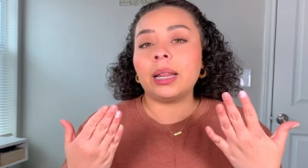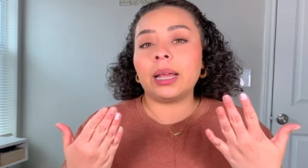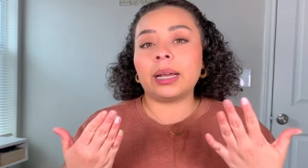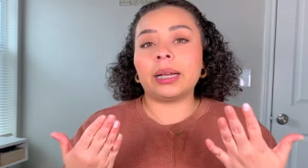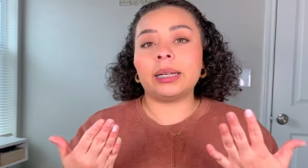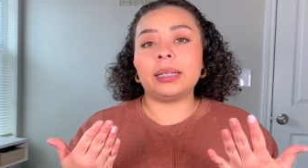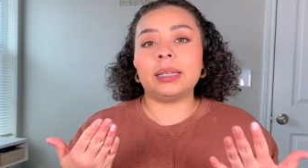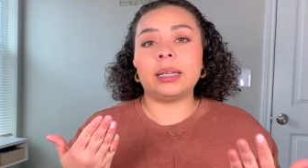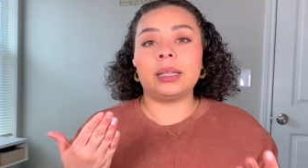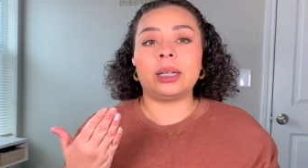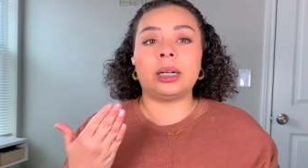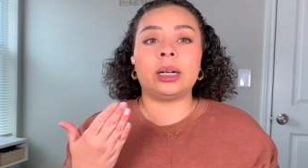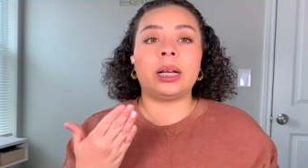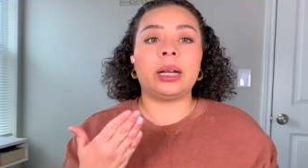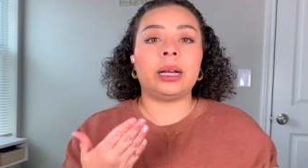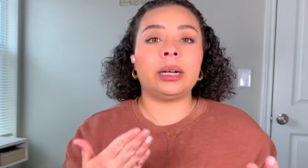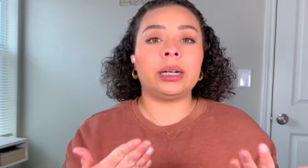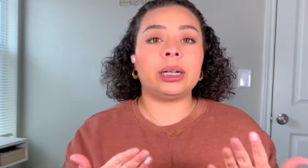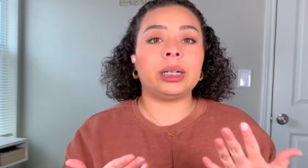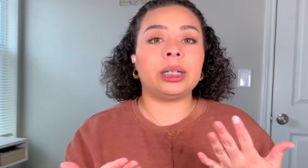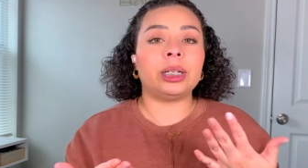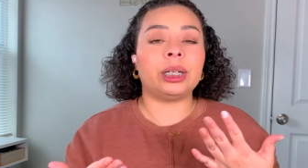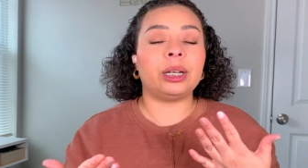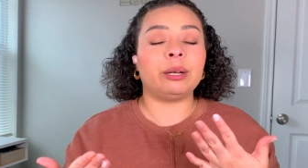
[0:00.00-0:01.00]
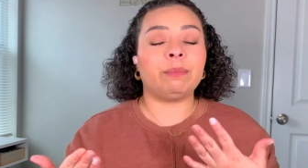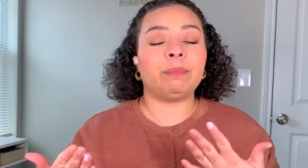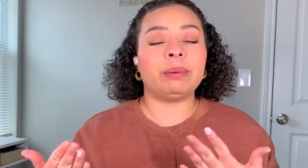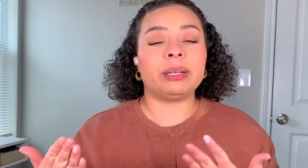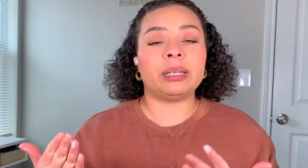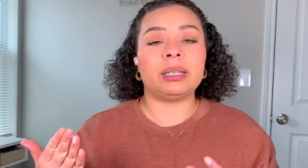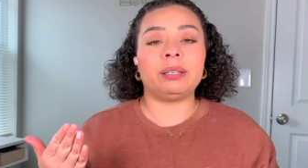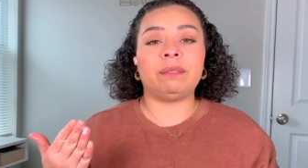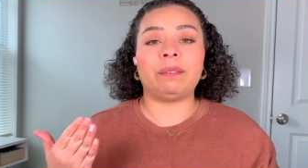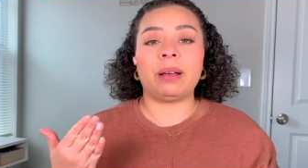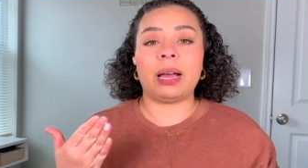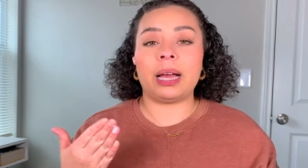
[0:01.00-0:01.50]
like I said, they're not going to chip
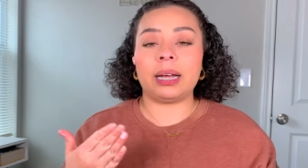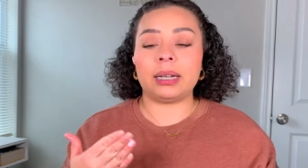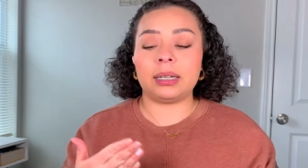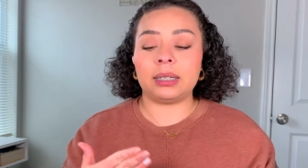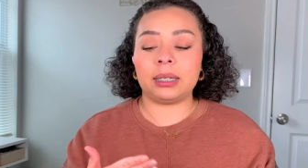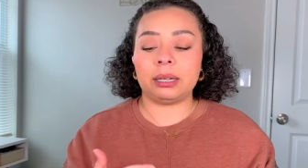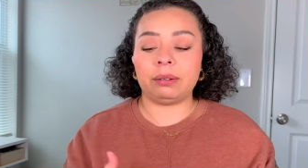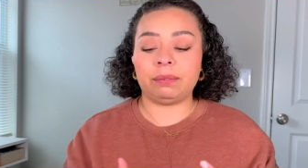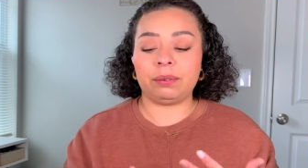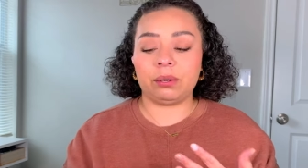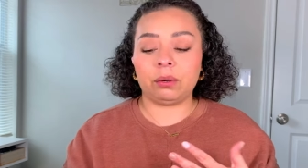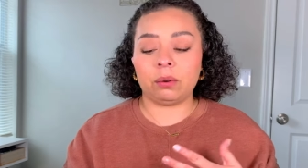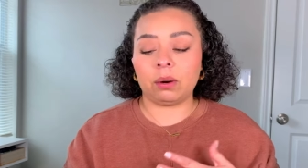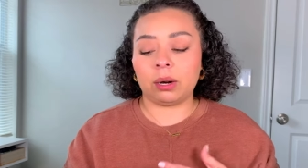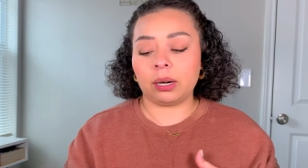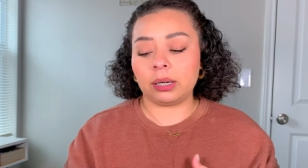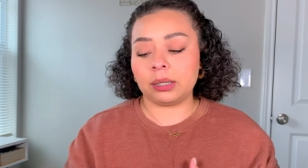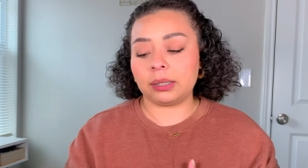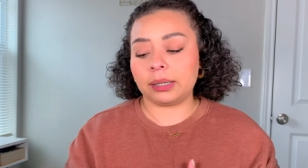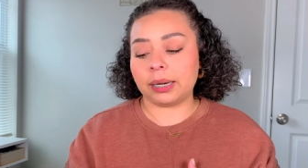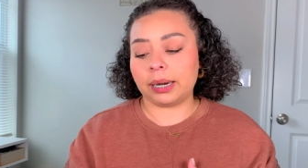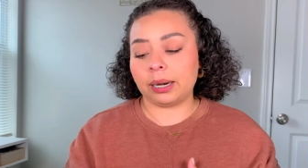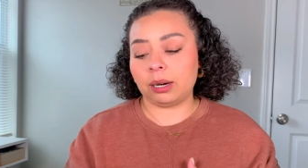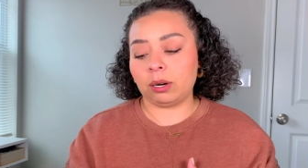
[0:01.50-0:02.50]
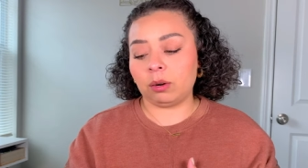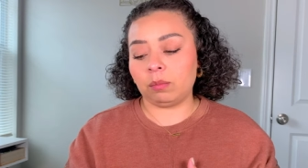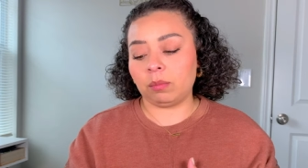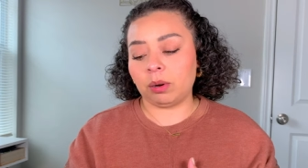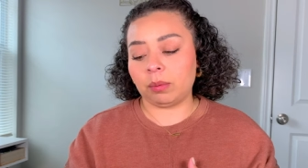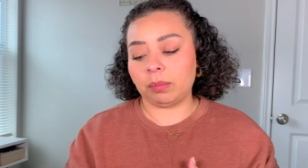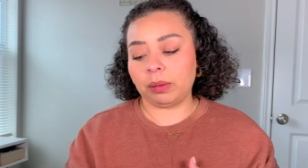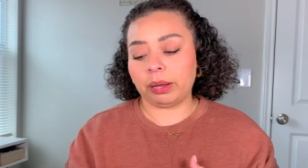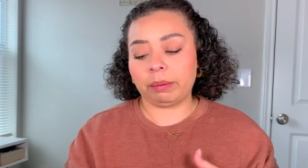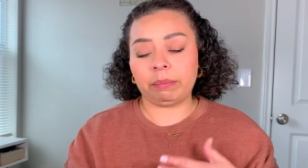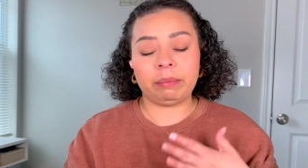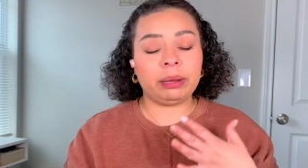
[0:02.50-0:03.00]
as fast if you are a stay-at-home
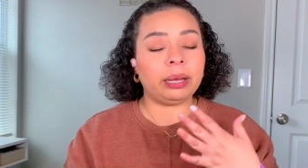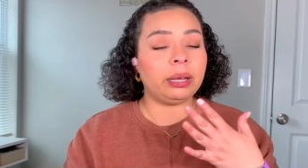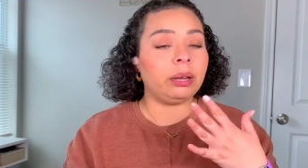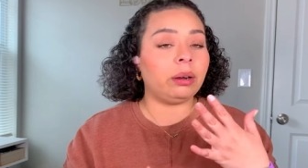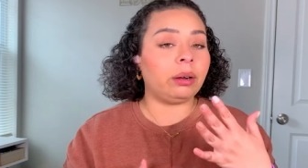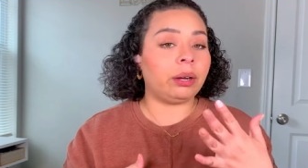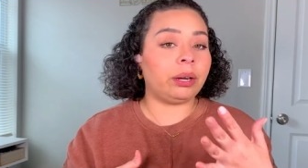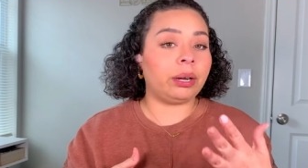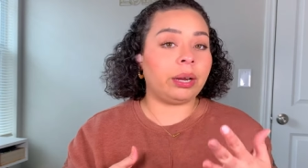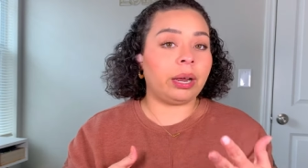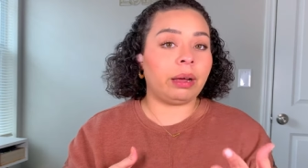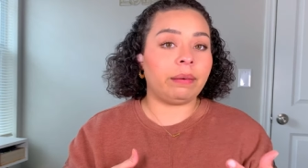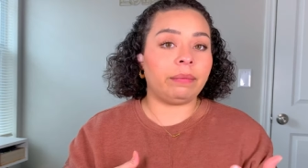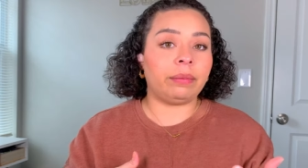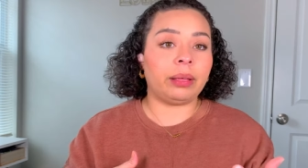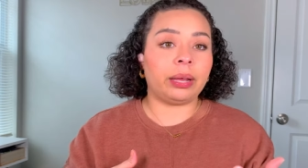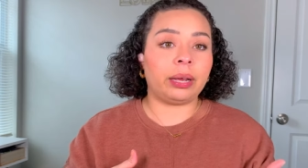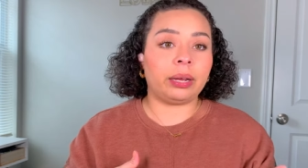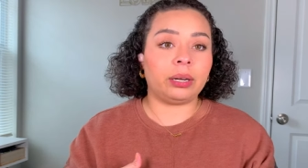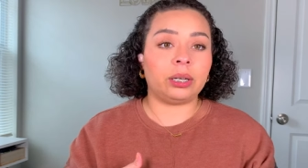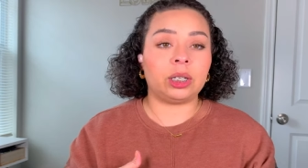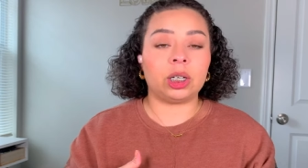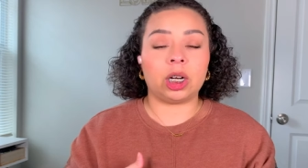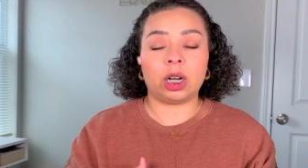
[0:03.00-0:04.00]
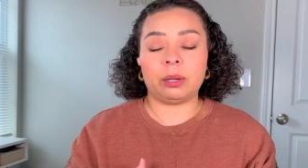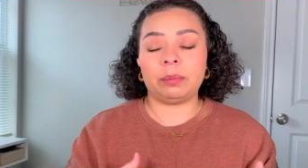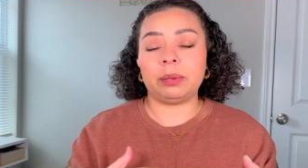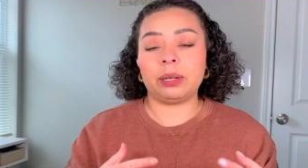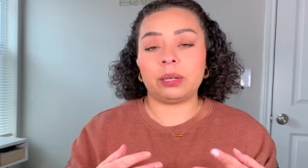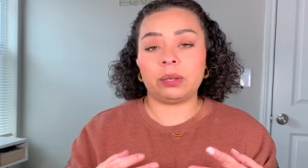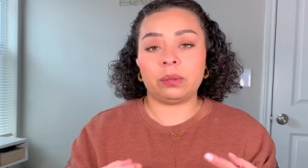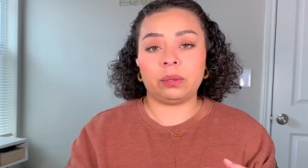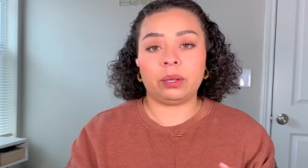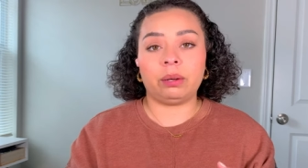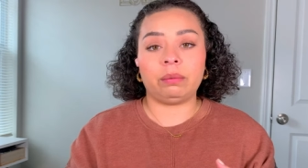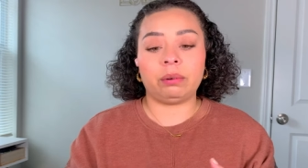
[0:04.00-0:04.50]
mom like me, or you have like a job
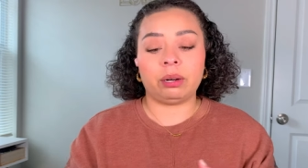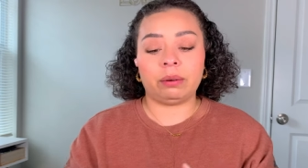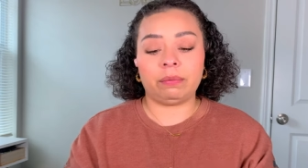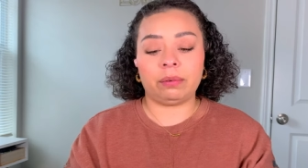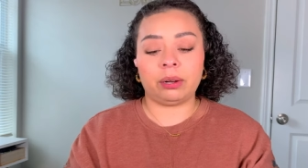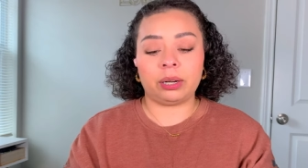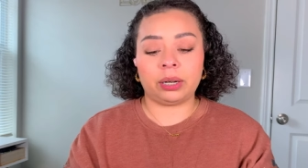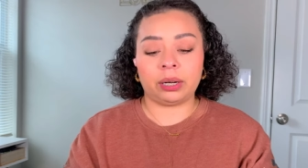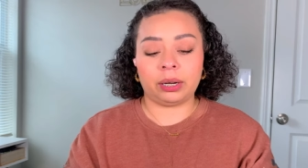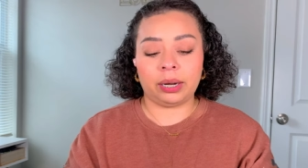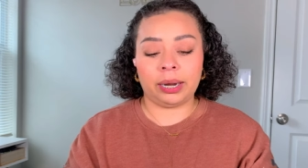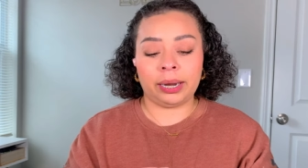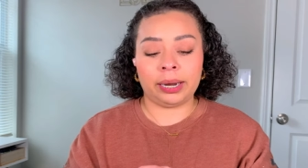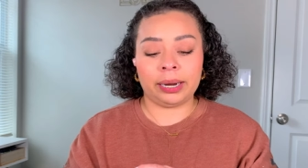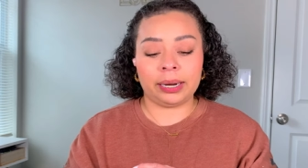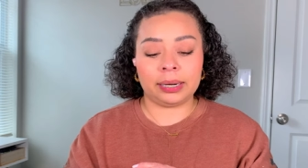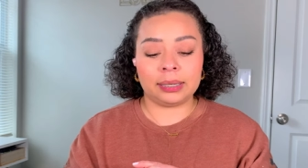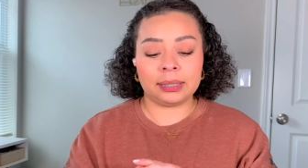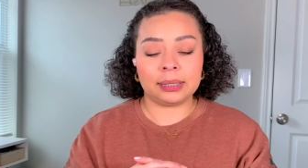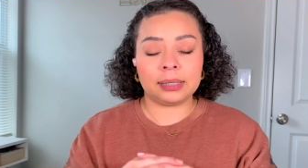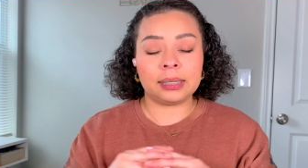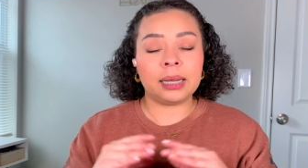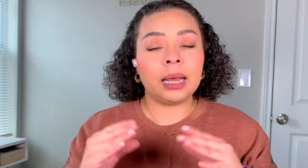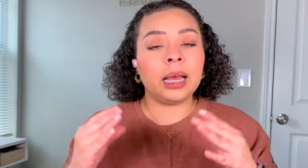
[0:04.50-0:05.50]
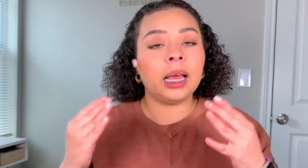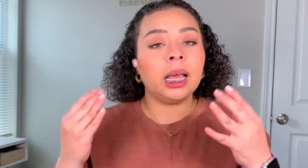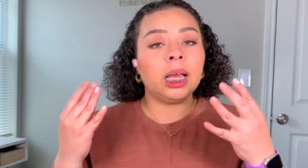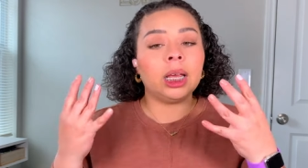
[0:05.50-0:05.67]
that's really rough on your hands.